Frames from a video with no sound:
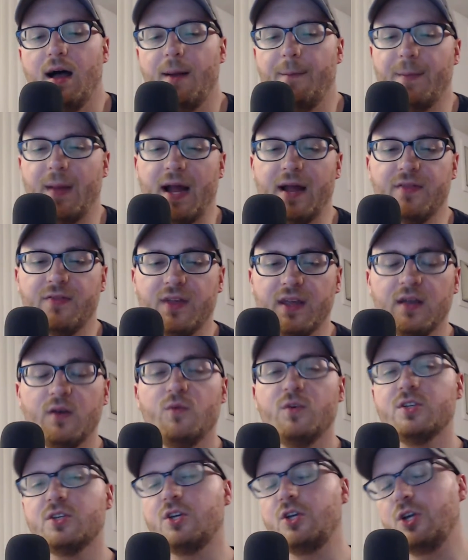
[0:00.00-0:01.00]
I think it
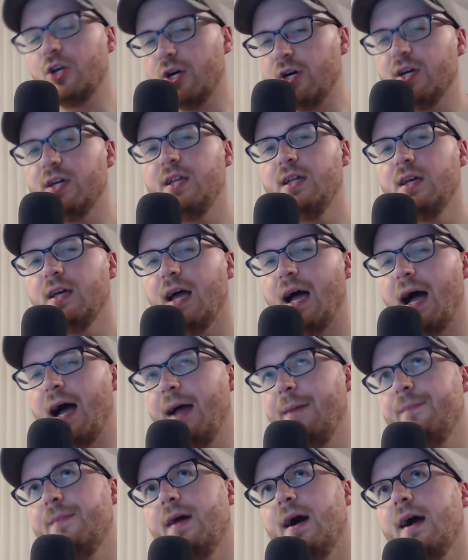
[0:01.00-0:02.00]
was good.
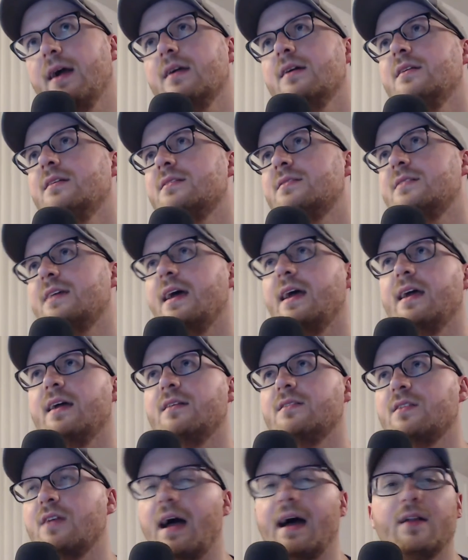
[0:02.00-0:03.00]
I'm not going to say
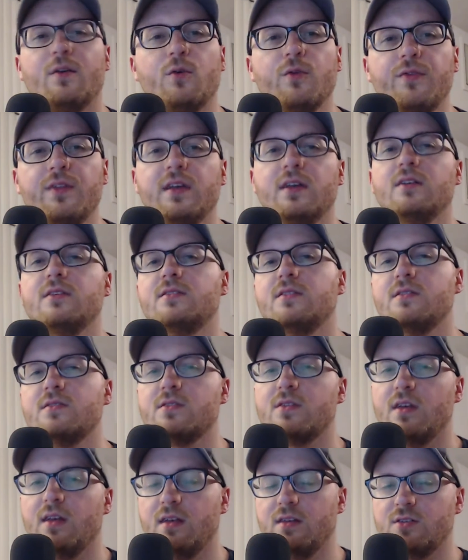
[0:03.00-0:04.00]
I don't think it's as
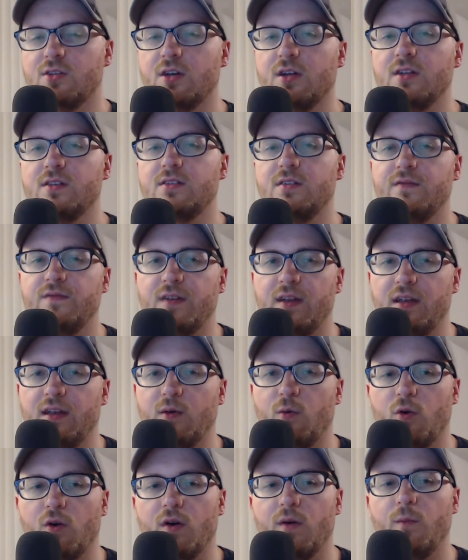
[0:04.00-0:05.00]
good as Infinity
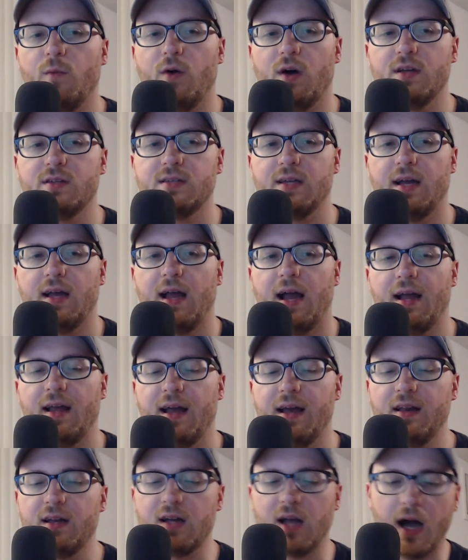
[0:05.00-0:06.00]
War was. I
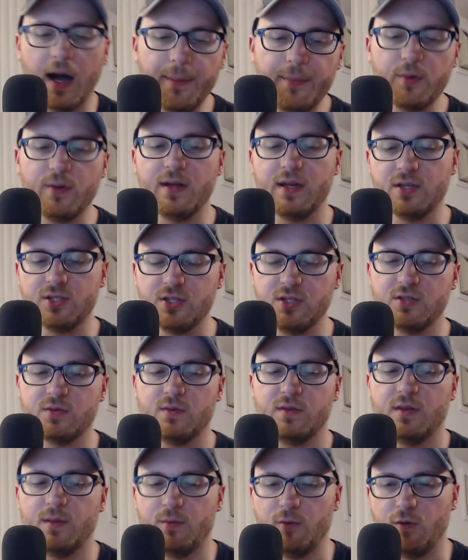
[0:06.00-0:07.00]
had a couple issues
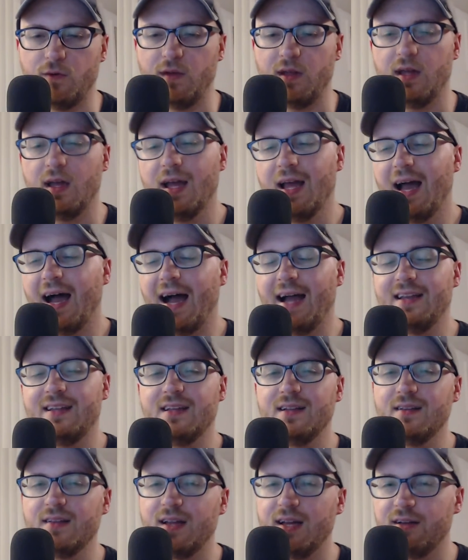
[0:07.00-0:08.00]
with the movie. I
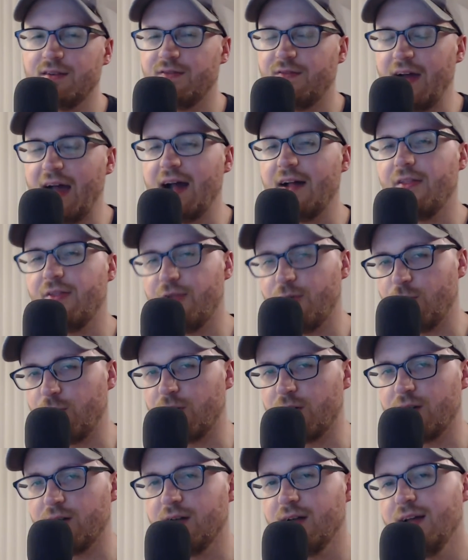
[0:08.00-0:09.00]
didn't like Fat
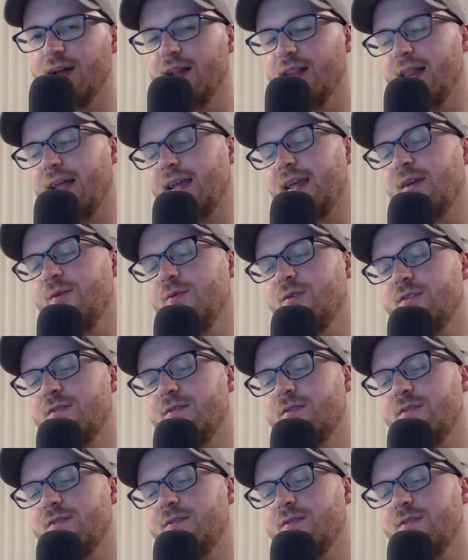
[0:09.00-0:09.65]
Thor. Like, it was